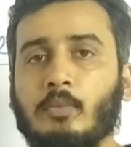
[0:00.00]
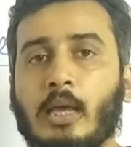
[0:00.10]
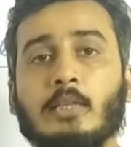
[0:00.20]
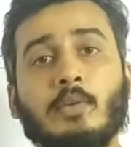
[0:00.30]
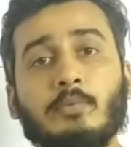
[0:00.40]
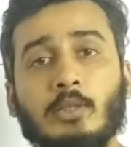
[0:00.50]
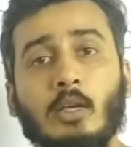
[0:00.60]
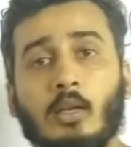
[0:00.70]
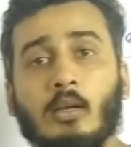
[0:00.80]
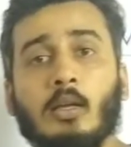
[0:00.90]
As we have
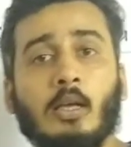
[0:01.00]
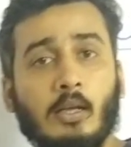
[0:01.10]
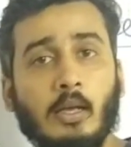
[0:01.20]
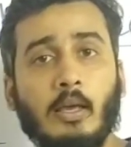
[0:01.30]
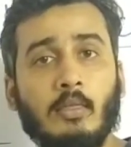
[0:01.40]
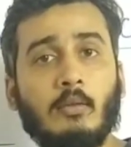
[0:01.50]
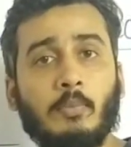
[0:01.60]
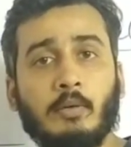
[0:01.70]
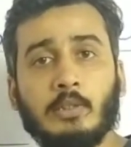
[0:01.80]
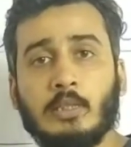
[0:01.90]
seen in the
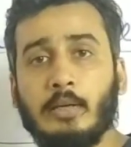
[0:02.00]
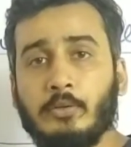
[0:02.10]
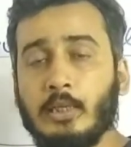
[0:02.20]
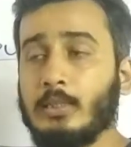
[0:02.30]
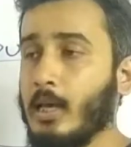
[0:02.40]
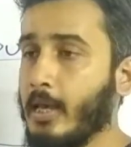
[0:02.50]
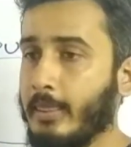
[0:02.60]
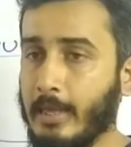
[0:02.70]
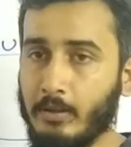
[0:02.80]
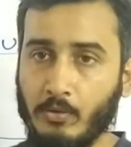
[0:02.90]
previous entries
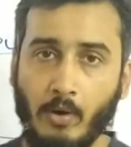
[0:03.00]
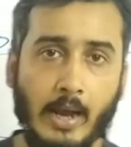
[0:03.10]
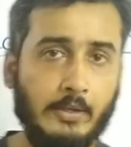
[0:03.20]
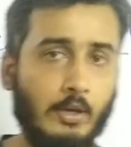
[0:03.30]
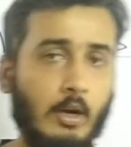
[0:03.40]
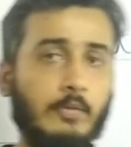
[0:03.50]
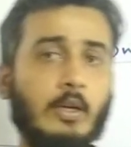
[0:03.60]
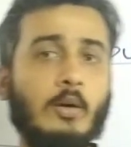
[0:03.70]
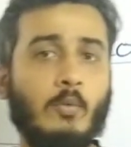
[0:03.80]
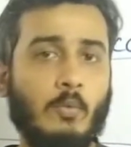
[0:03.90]
that
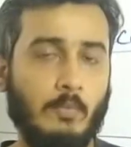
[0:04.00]
write-off